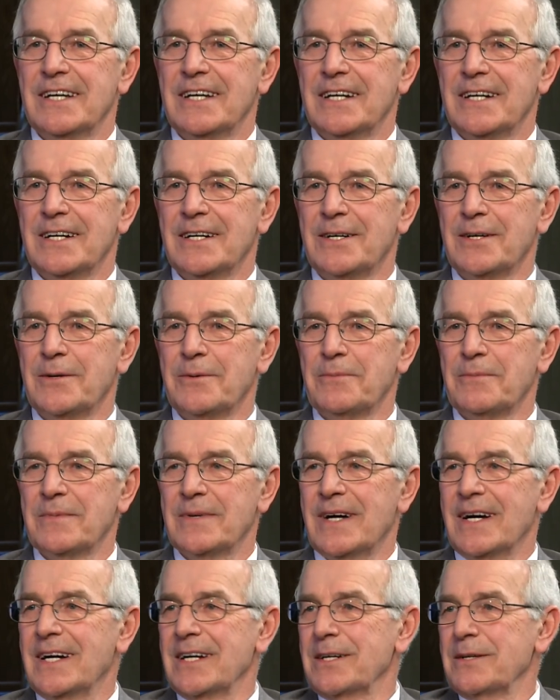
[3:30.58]

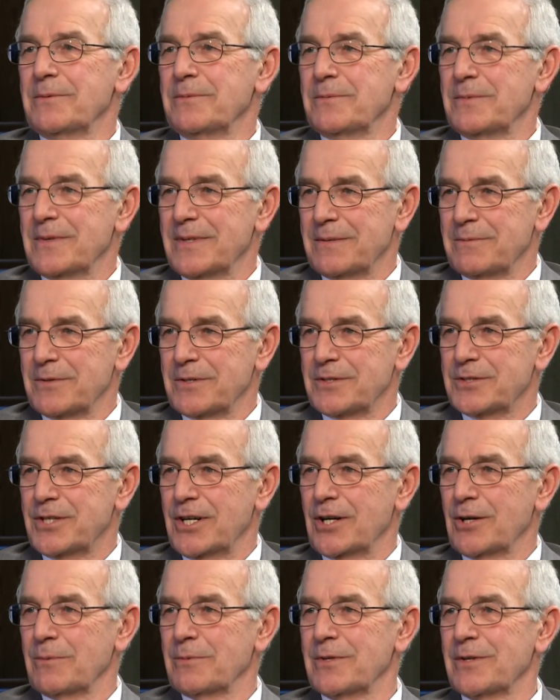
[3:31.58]
am the
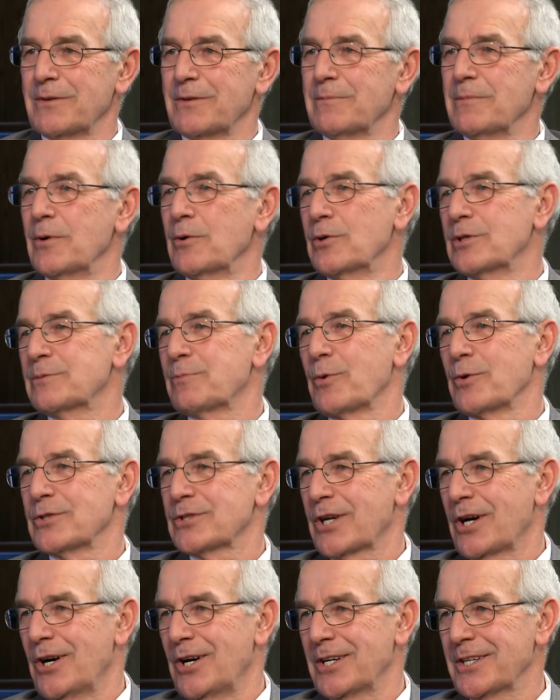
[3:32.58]
chairman of the Motorsports
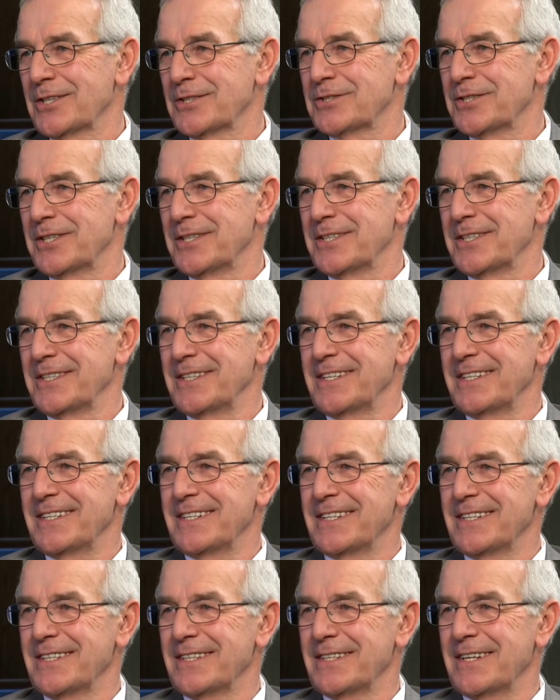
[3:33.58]
Caucus in
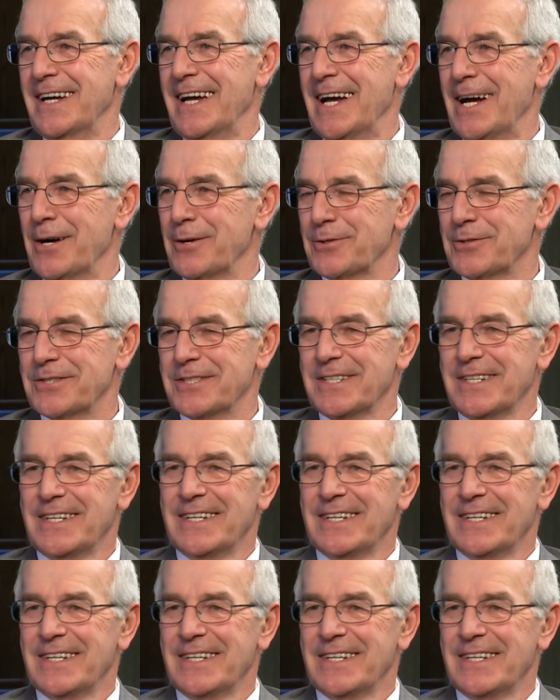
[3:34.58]
the House,